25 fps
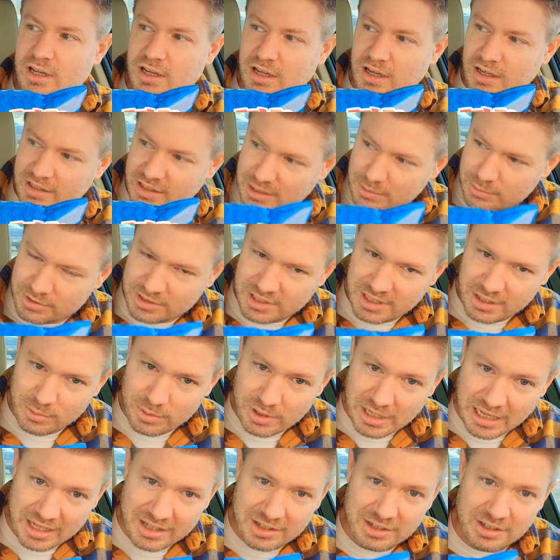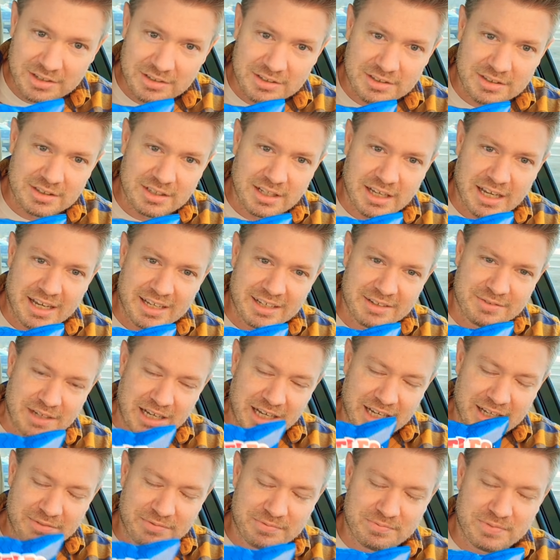Uh, he would get what I called, I,
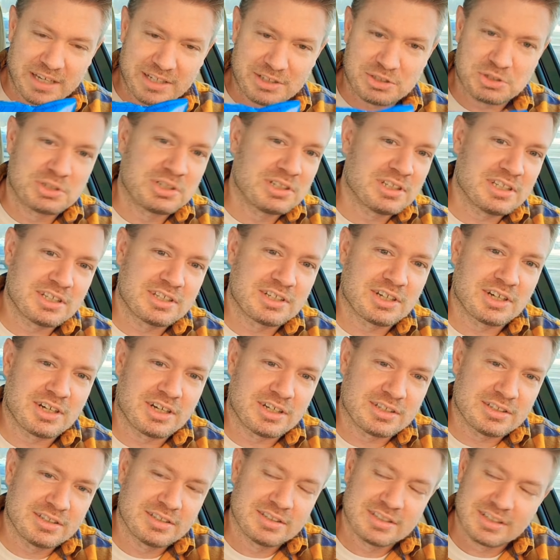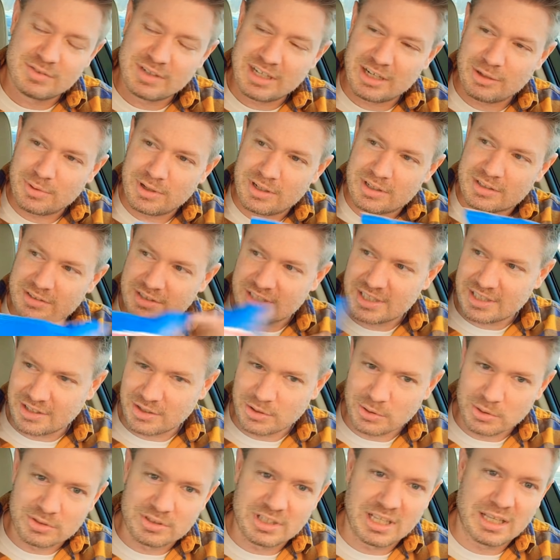I affectionately called, I don't want to say
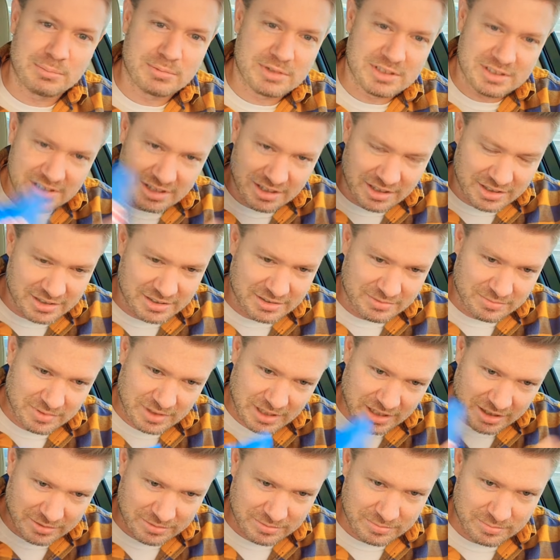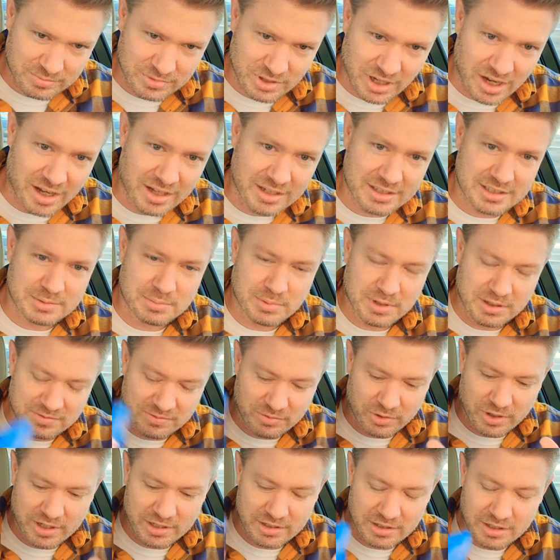the whole name because then I'll, I'll dox my
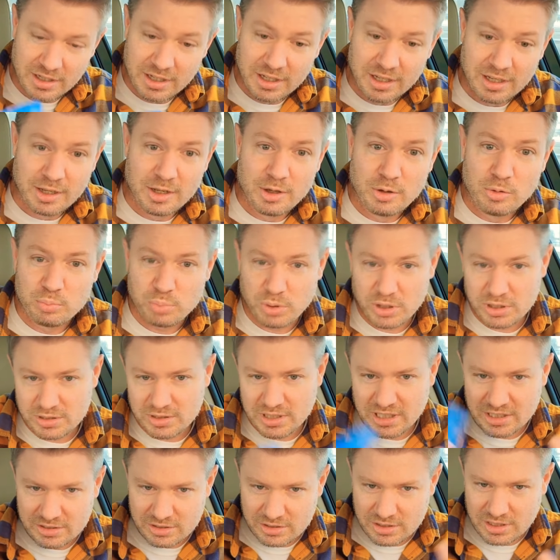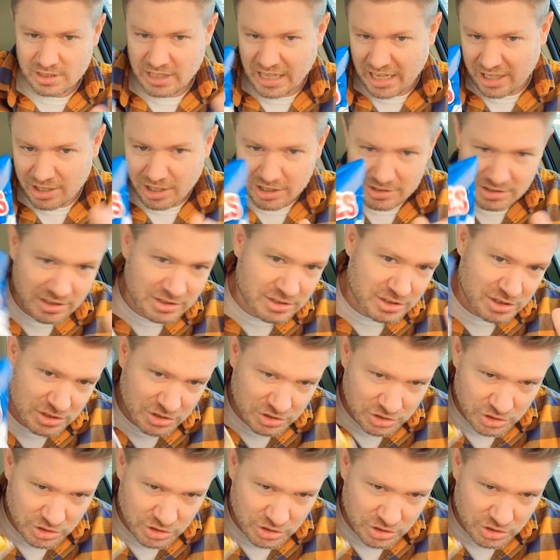friend, but I called it the